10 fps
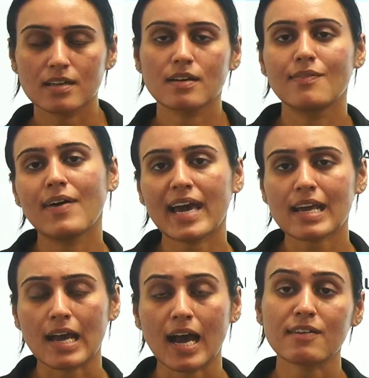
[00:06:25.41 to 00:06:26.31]
Why
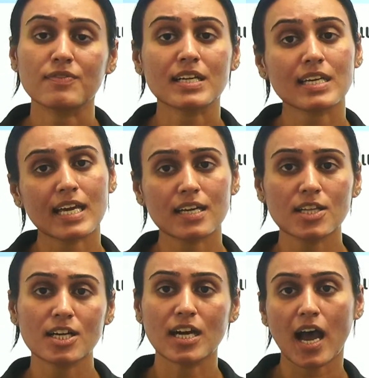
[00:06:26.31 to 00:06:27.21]
have we taken
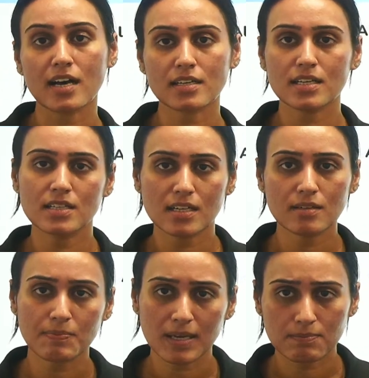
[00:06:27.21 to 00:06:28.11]
a dark colored
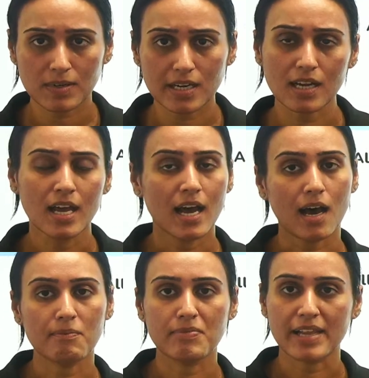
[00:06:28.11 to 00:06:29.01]
paper, a
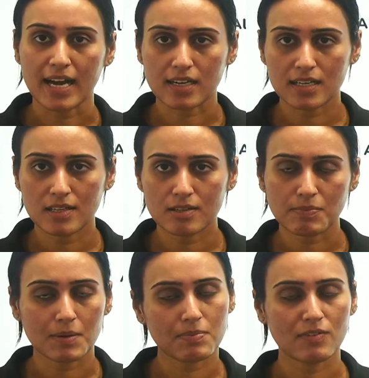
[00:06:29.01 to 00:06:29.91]
black colored
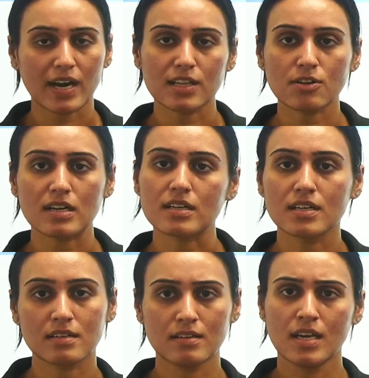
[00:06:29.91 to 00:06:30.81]
paper? Why not
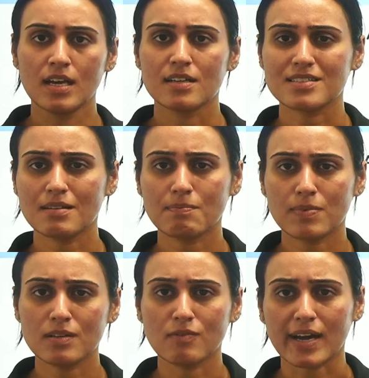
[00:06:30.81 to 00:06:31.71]

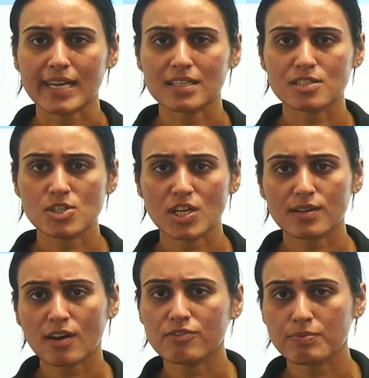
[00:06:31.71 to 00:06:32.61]
simple white sheet
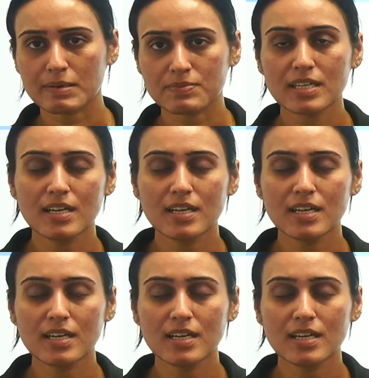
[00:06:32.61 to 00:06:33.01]
of paper?